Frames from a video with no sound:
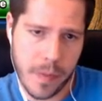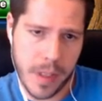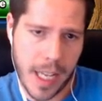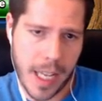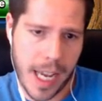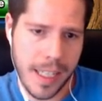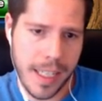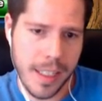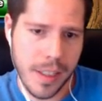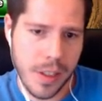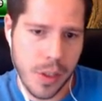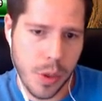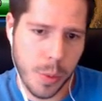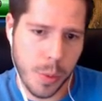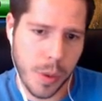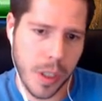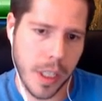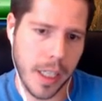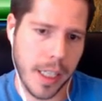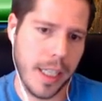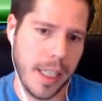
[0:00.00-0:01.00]
I don't
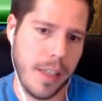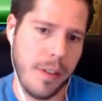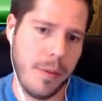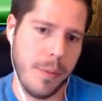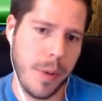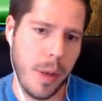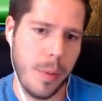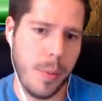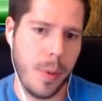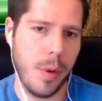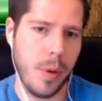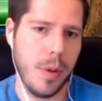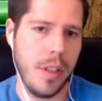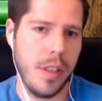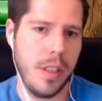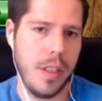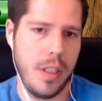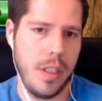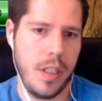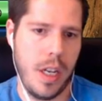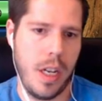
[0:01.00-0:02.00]
want to give my opponent
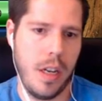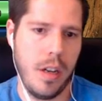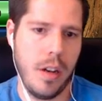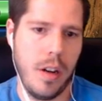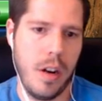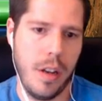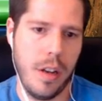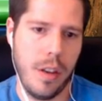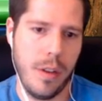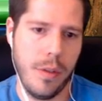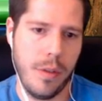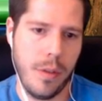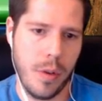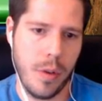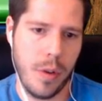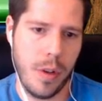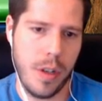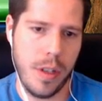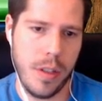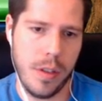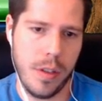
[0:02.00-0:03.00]
the Giant Hearth, of
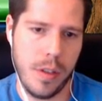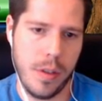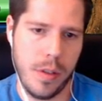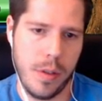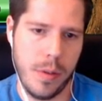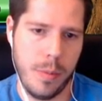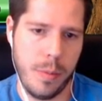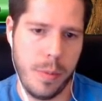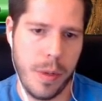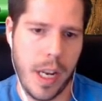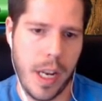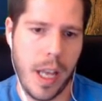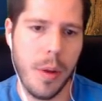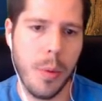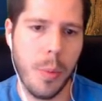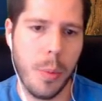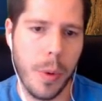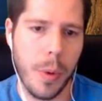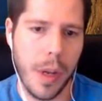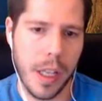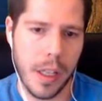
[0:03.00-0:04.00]
course, but I
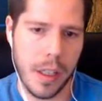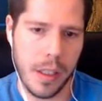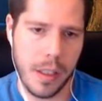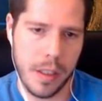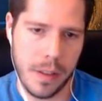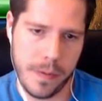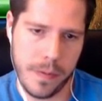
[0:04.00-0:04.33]
will